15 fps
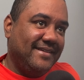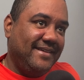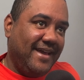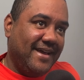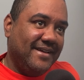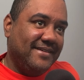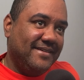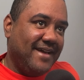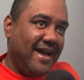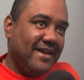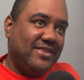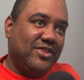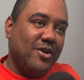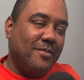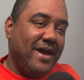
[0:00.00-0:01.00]
Yeah, I
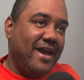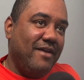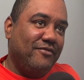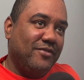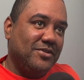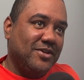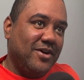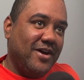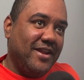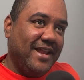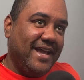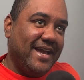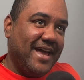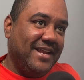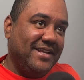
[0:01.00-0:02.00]
throw my headphones on and I
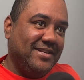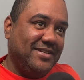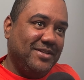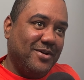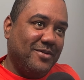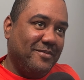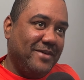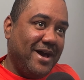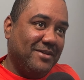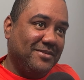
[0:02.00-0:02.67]
got to just zone them out